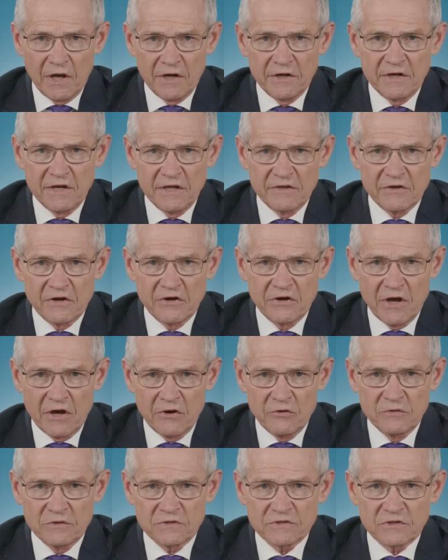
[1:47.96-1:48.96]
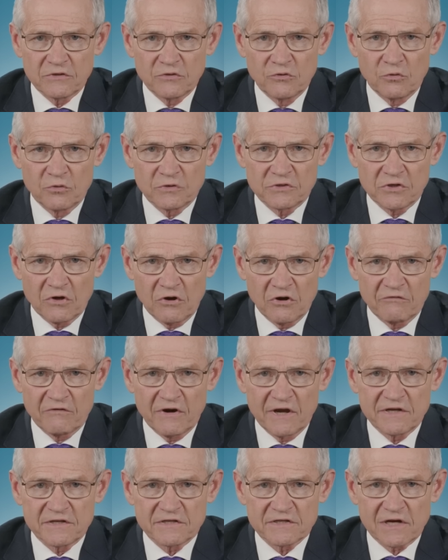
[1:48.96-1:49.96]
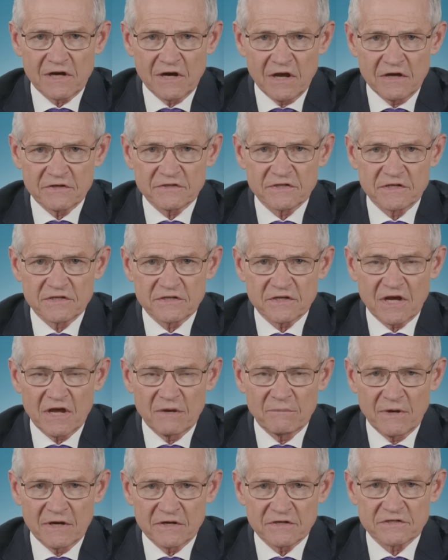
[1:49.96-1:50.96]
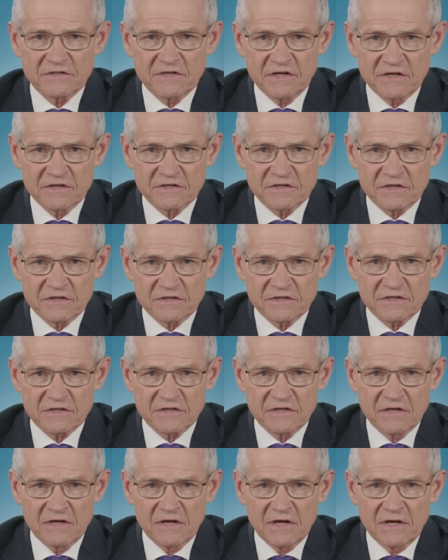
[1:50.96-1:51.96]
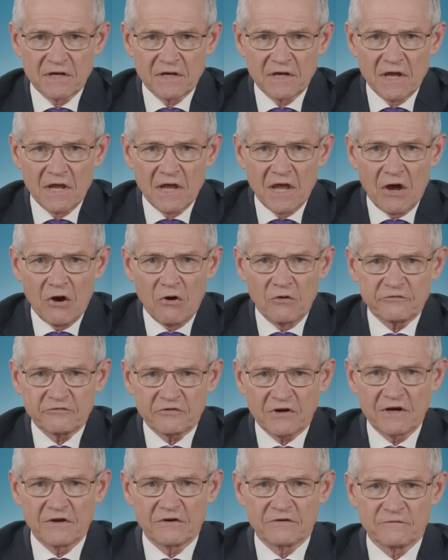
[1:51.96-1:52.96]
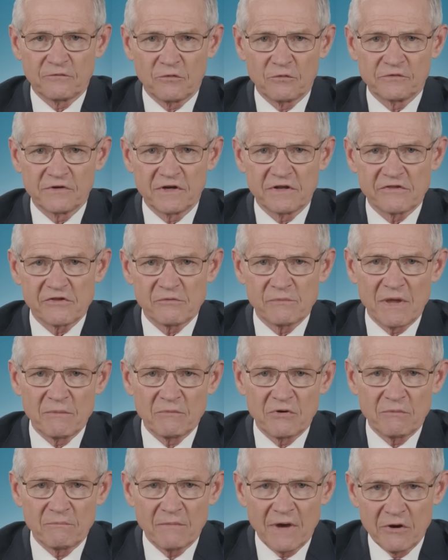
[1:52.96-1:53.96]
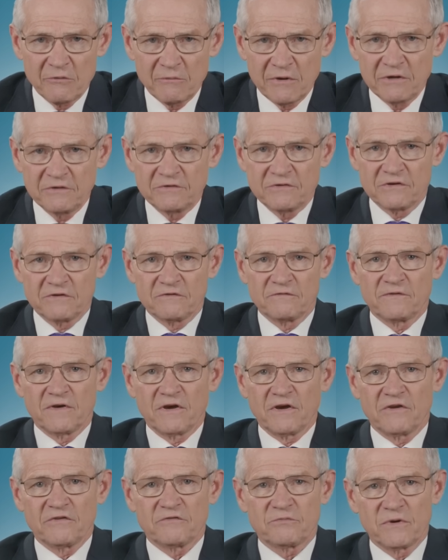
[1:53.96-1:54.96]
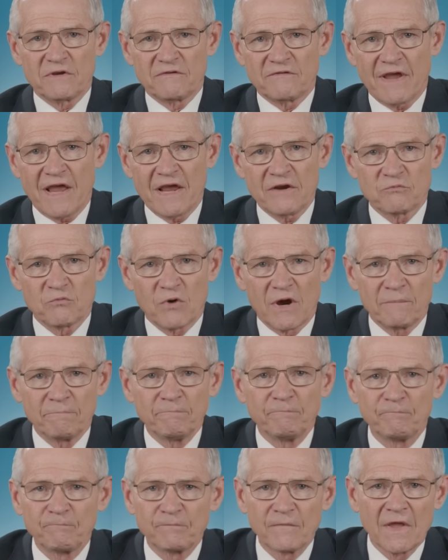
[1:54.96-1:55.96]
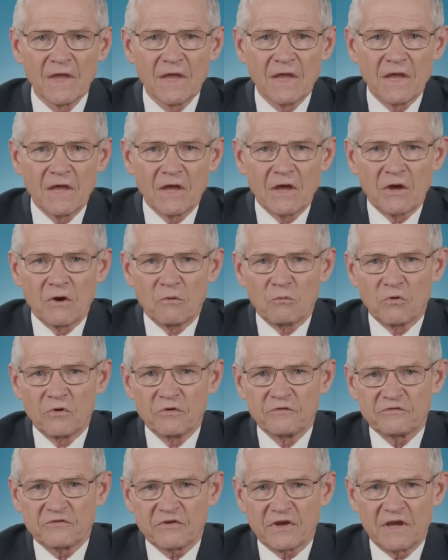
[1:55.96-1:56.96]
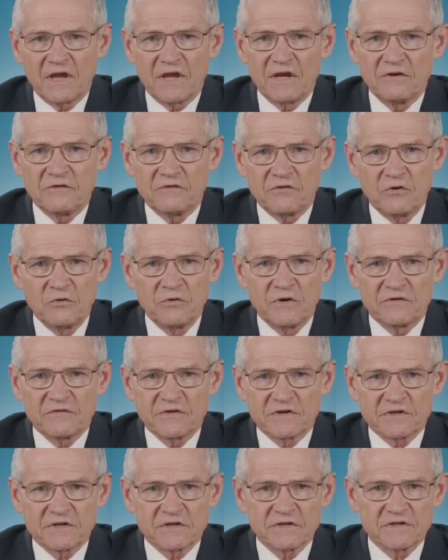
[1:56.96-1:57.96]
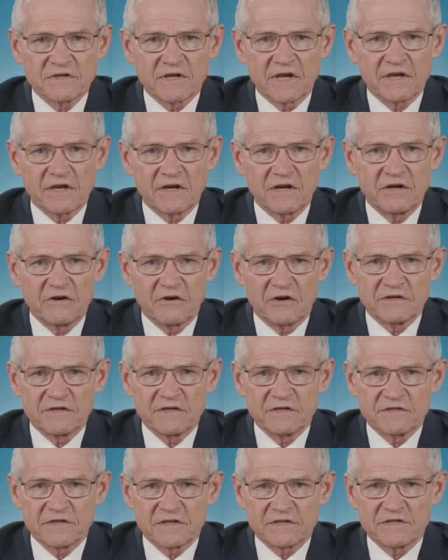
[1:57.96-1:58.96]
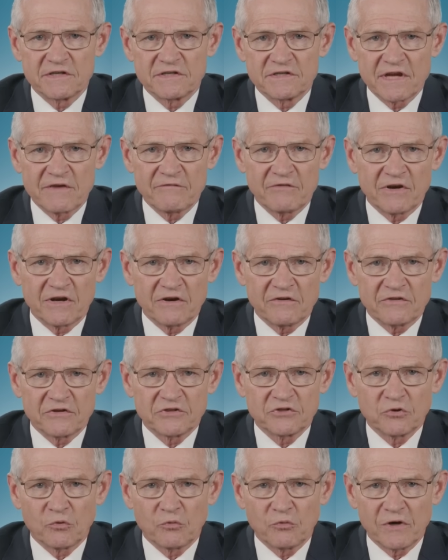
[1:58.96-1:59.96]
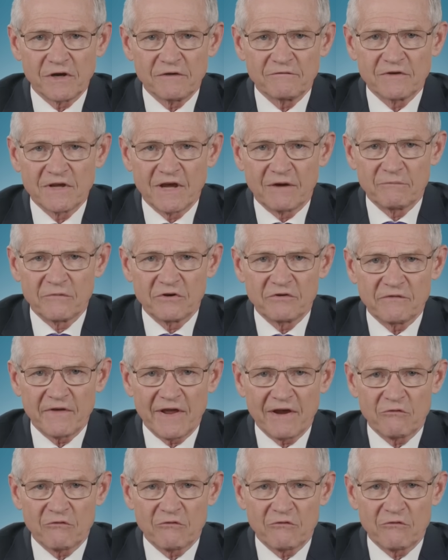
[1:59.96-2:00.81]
and neither knows nor tolerates classes amongst citizens. Australia's 14th Amendment moment, as far as we've had one, was in two decisions taken in 1967 under the short-lived government of